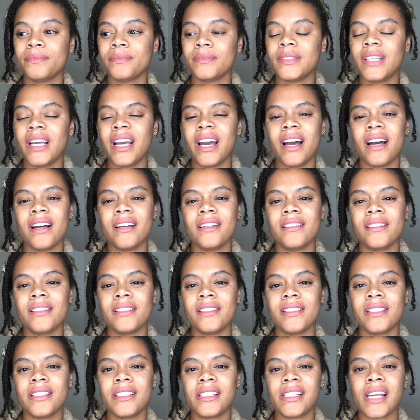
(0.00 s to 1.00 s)
Yeah,
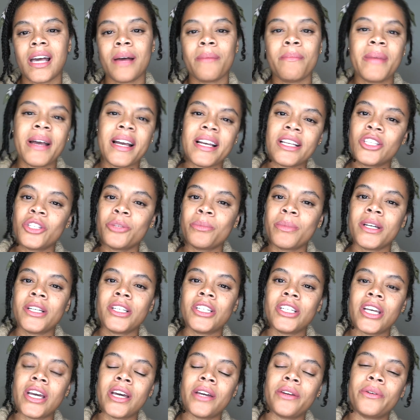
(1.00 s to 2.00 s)
just come back to my
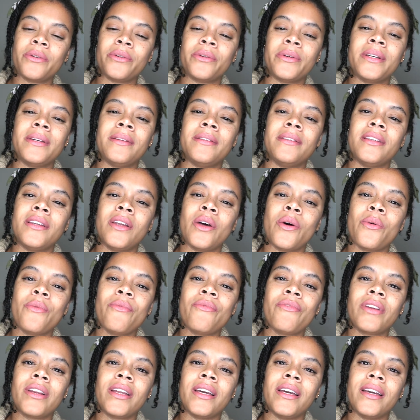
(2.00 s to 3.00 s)
channel and
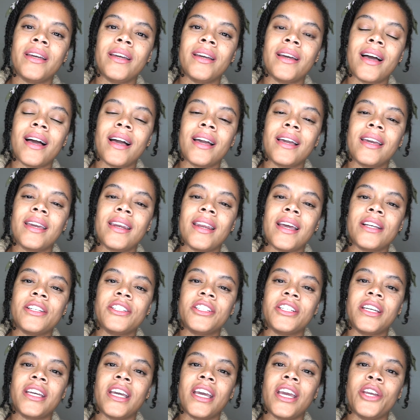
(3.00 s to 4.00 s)
hopefully I can
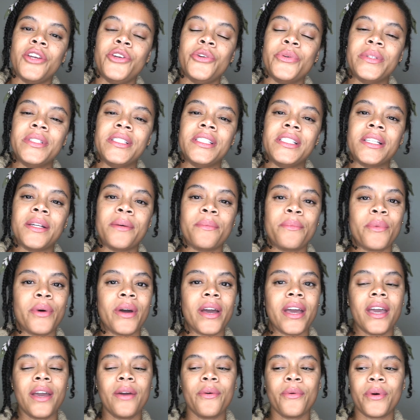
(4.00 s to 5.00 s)
educate you in some
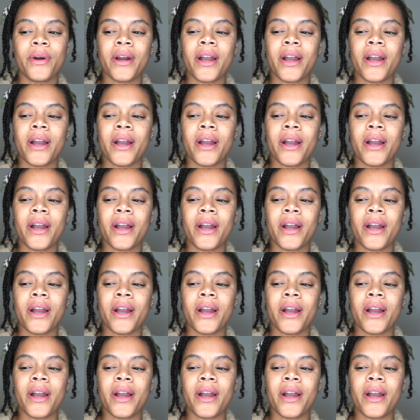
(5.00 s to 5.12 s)
way or